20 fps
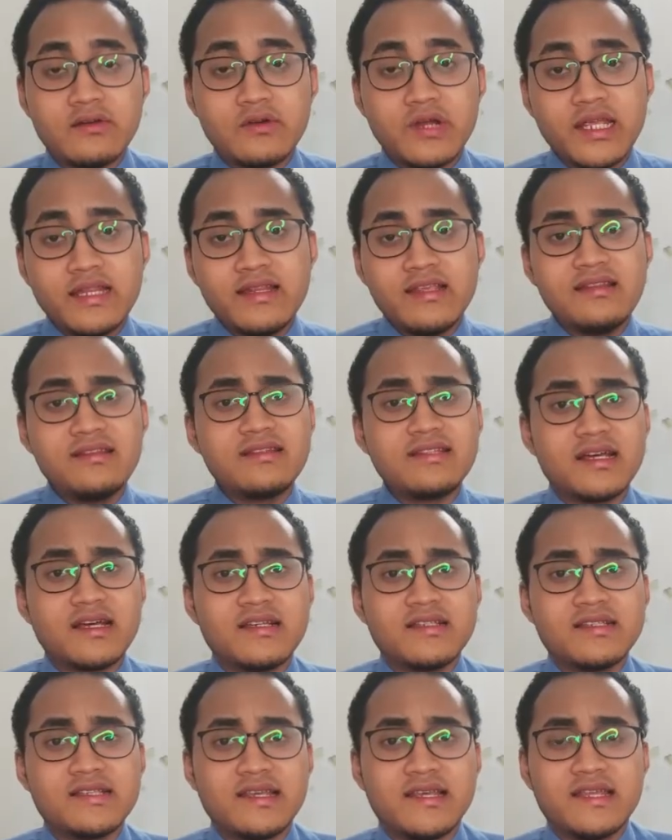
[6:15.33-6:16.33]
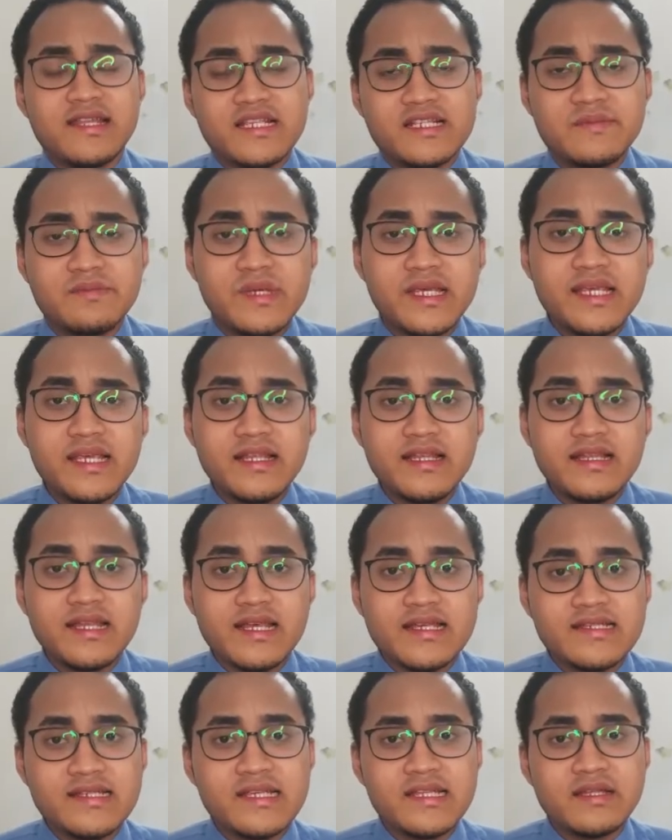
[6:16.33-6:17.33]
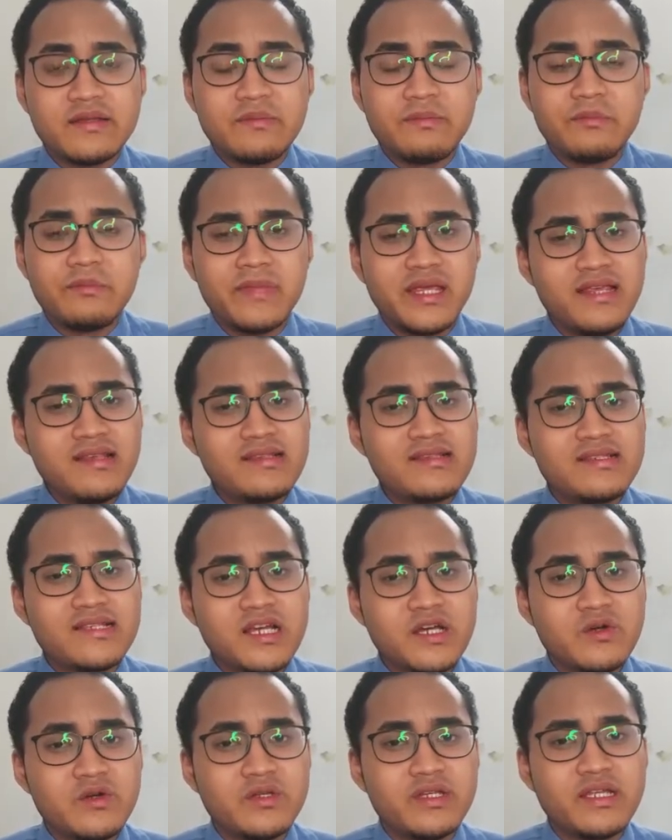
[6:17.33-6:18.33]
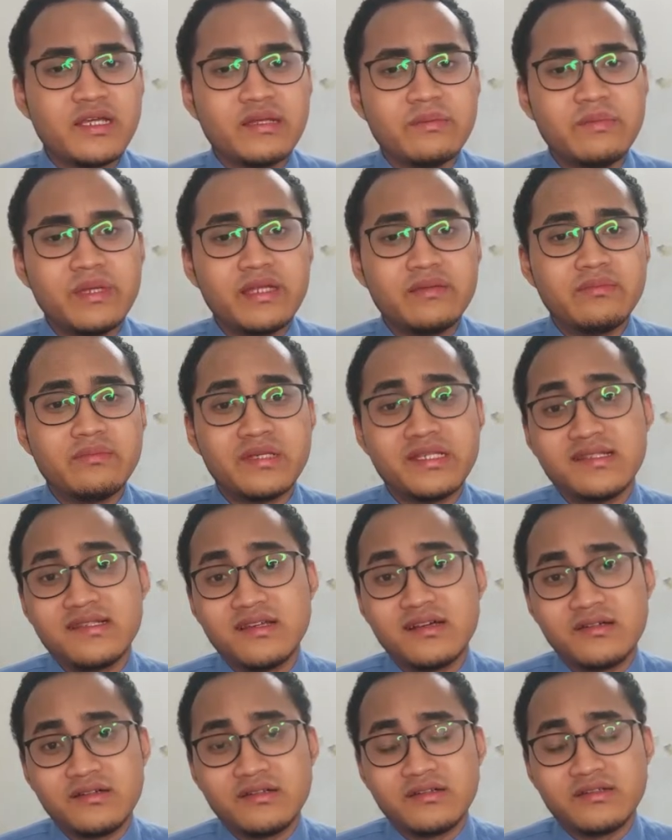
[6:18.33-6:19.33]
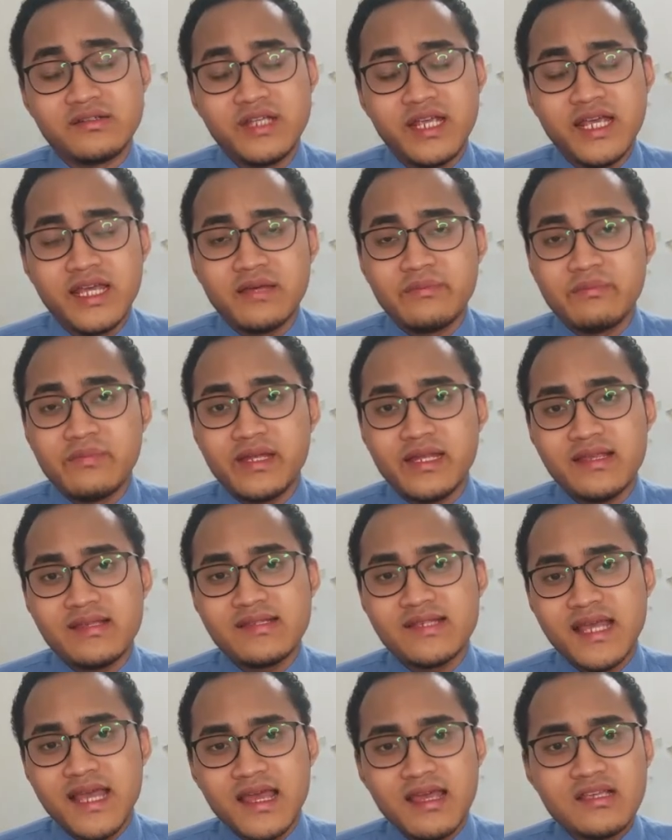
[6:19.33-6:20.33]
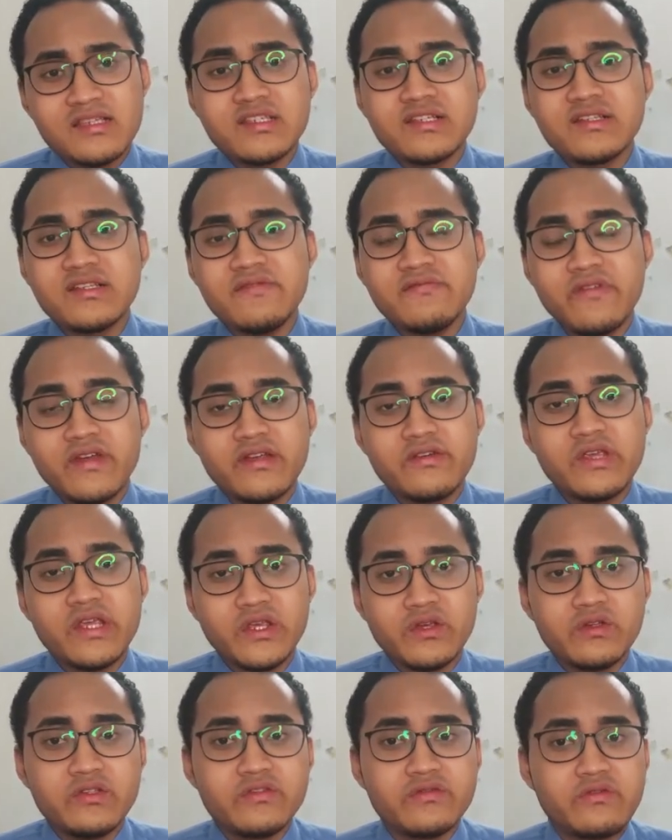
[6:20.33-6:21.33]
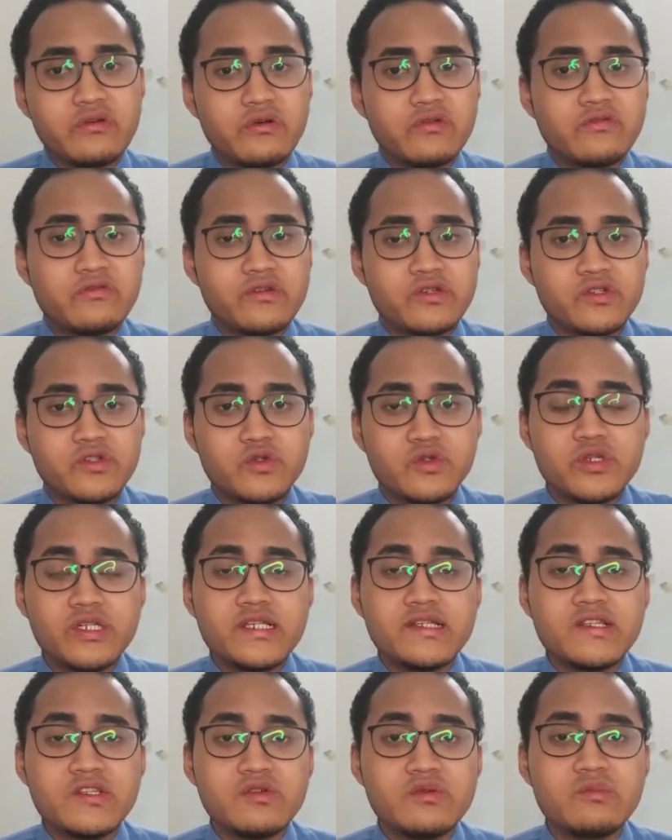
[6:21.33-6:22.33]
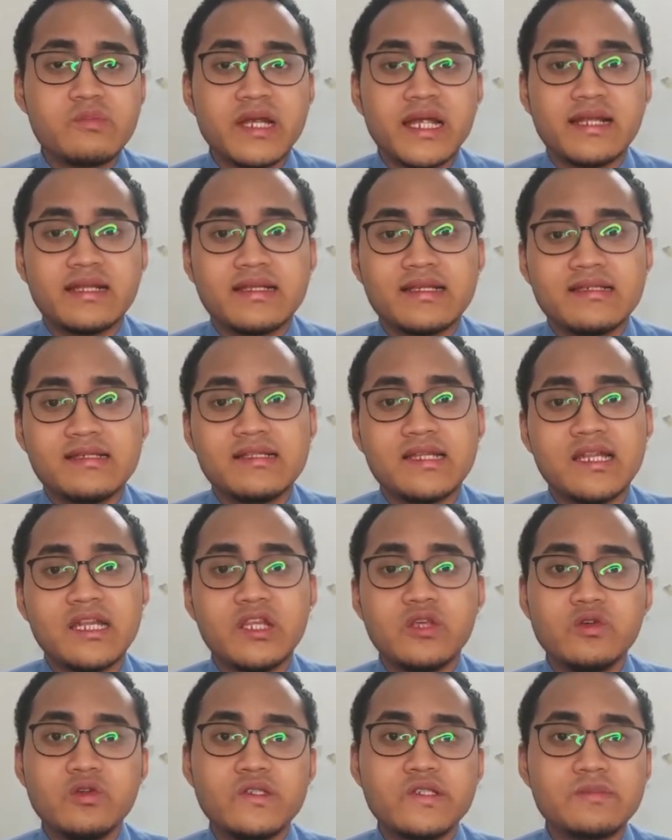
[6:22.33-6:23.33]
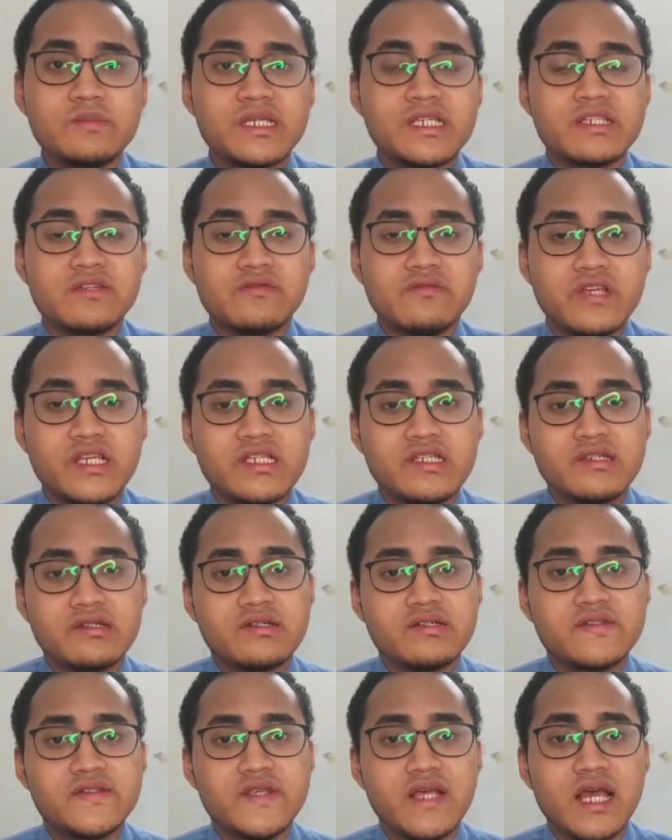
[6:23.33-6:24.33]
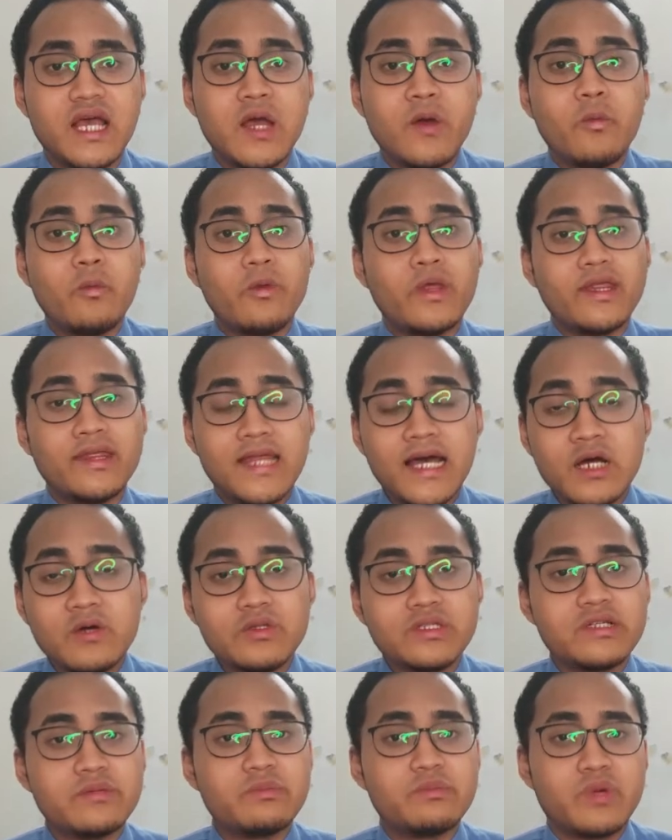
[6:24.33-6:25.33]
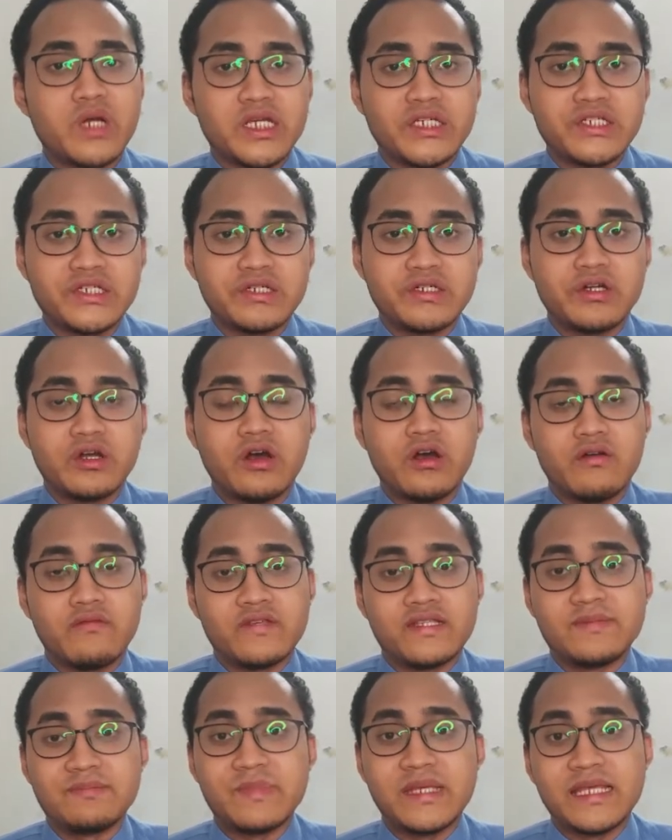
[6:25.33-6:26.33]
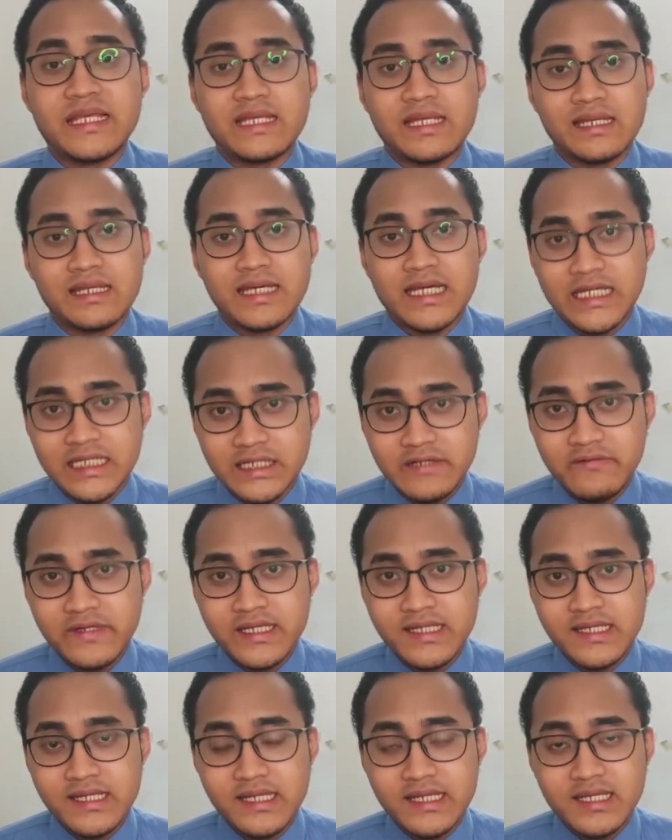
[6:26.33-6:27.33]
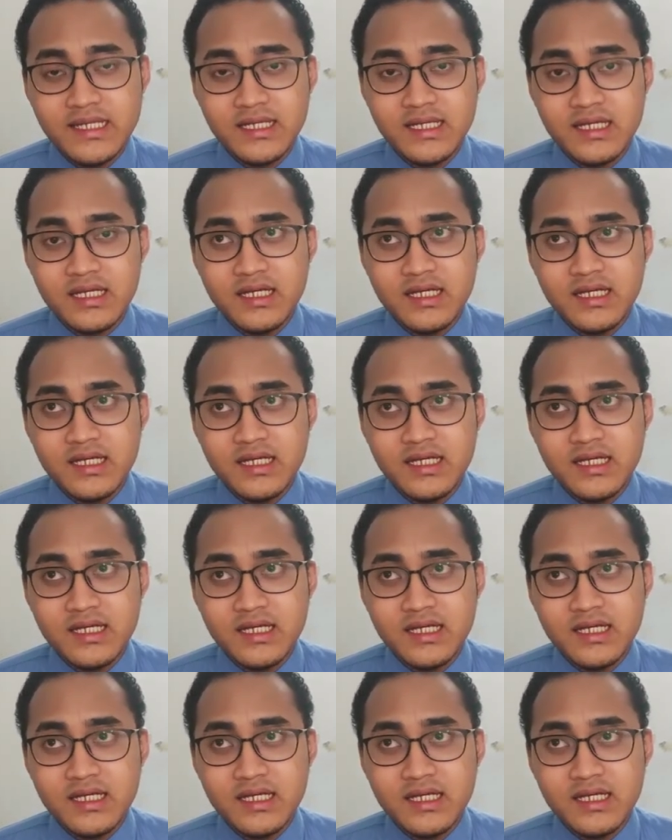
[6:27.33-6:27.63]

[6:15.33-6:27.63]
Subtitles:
a writing task in a speaking lesson may sound a bit bizarre, but it's actually very useful for students to practice new speech features without the pressure of a speaking activity.